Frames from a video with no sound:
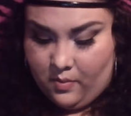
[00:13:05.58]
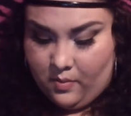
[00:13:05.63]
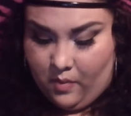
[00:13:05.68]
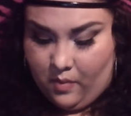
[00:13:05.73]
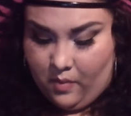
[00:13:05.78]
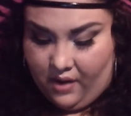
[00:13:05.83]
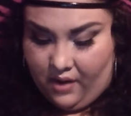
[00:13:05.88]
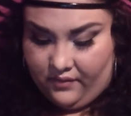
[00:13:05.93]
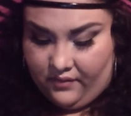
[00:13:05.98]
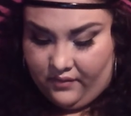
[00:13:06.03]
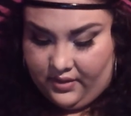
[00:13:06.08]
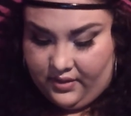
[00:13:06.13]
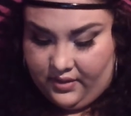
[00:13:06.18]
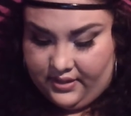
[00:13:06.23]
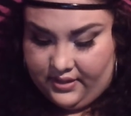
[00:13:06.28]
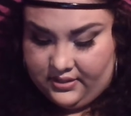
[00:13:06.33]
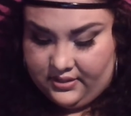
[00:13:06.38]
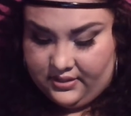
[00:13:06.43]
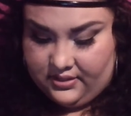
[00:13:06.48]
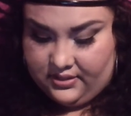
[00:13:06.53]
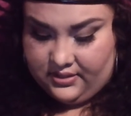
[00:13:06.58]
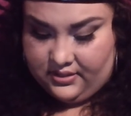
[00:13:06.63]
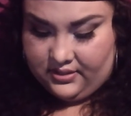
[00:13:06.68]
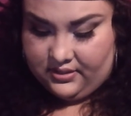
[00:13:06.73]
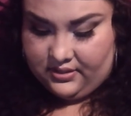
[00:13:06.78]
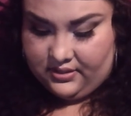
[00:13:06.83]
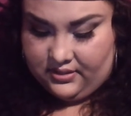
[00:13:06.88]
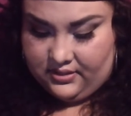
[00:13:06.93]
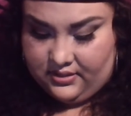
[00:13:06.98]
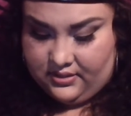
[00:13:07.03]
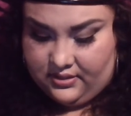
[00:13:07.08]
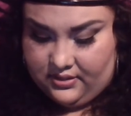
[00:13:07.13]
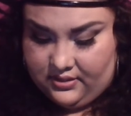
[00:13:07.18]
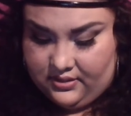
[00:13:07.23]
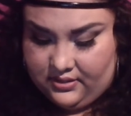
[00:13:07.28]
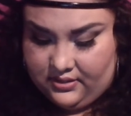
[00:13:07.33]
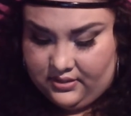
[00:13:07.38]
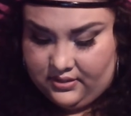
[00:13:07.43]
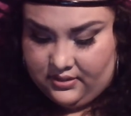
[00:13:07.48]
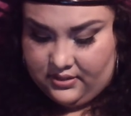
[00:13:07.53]

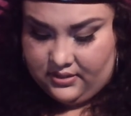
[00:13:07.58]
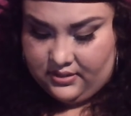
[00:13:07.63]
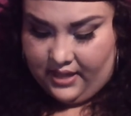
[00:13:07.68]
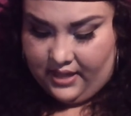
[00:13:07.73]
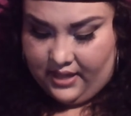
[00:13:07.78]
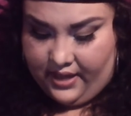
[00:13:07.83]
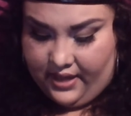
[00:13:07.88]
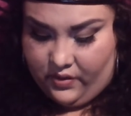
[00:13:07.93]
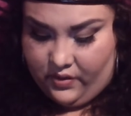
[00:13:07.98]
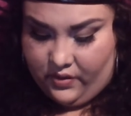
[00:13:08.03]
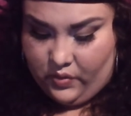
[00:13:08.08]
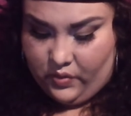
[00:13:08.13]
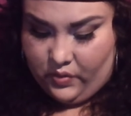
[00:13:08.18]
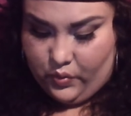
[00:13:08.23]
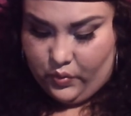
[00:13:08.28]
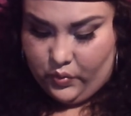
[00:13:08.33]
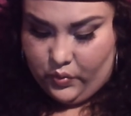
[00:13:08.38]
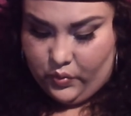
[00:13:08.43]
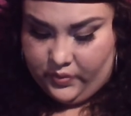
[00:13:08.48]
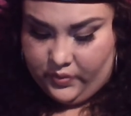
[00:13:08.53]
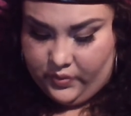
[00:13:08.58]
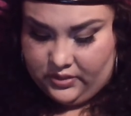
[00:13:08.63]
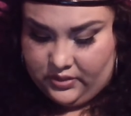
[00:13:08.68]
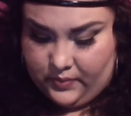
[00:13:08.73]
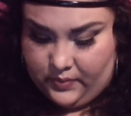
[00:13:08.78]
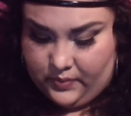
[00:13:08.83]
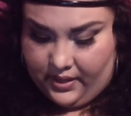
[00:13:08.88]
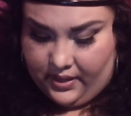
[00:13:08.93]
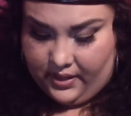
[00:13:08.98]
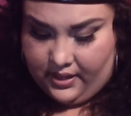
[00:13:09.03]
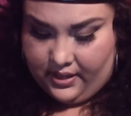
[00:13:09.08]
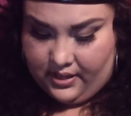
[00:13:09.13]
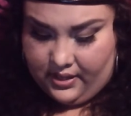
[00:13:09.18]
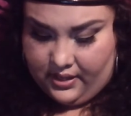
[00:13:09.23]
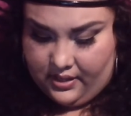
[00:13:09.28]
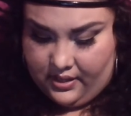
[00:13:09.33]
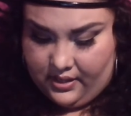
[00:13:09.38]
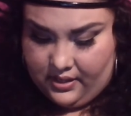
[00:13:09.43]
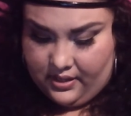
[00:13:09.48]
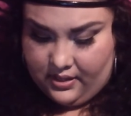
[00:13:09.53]
Marvelous. I don't know who it's
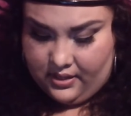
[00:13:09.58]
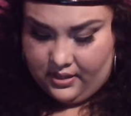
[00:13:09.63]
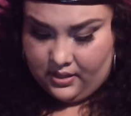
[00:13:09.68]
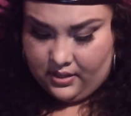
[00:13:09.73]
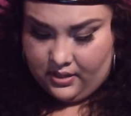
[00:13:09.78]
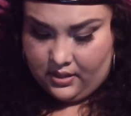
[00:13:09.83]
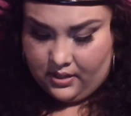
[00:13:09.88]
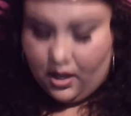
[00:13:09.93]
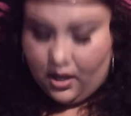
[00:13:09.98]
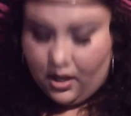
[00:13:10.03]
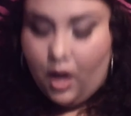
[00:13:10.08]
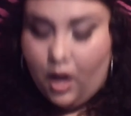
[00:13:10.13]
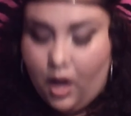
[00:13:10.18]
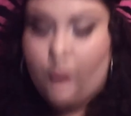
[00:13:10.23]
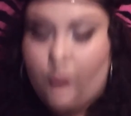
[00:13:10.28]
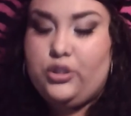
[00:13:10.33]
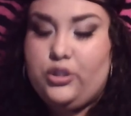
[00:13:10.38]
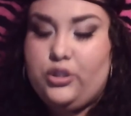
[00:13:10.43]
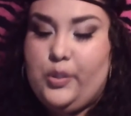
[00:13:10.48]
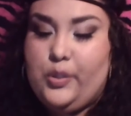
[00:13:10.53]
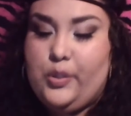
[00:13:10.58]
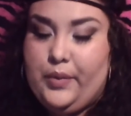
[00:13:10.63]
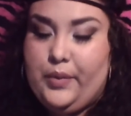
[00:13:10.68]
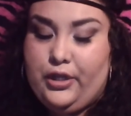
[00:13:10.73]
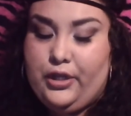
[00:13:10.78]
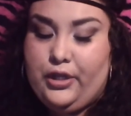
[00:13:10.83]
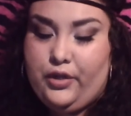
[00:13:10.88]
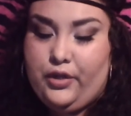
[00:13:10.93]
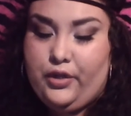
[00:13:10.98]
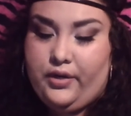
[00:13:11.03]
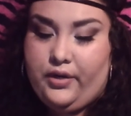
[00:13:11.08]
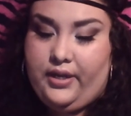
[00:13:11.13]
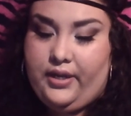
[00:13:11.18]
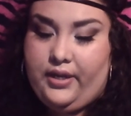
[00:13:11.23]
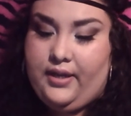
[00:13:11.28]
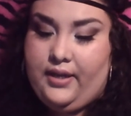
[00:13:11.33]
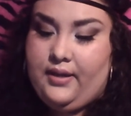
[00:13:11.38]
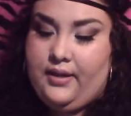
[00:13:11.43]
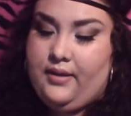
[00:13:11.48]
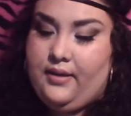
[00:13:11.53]
by. Oh, Soap and
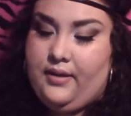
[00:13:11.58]
Glory.